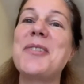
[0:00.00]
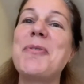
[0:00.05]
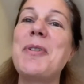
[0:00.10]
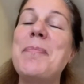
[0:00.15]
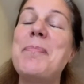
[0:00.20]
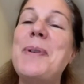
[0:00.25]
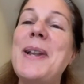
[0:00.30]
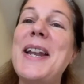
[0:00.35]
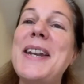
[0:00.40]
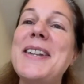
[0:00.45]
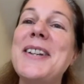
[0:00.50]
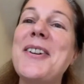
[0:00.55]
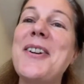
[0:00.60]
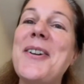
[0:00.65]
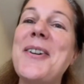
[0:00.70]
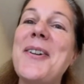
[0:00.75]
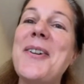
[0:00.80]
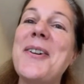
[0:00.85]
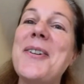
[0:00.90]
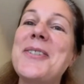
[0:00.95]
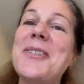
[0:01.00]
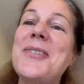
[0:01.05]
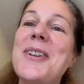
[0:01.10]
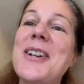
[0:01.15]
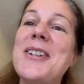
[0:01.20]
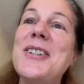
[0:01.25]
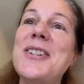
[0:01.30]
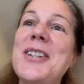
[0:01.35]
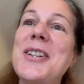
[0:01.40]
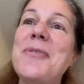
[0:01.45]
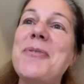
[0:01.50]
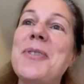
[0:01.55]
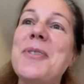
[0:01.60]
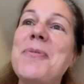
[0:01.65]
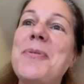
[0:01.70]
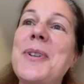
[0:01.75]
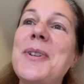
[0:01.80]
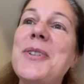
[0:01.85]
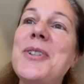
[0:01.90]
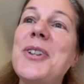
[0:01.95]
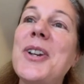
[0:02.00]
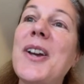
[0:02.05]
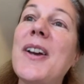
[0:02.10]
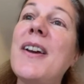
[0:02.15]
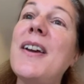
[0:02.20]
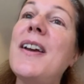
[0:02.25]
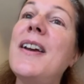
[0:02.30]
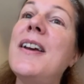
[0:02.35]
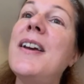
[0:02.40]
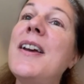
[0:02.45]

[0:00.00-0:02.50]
So we're planning our, our strategy for the future.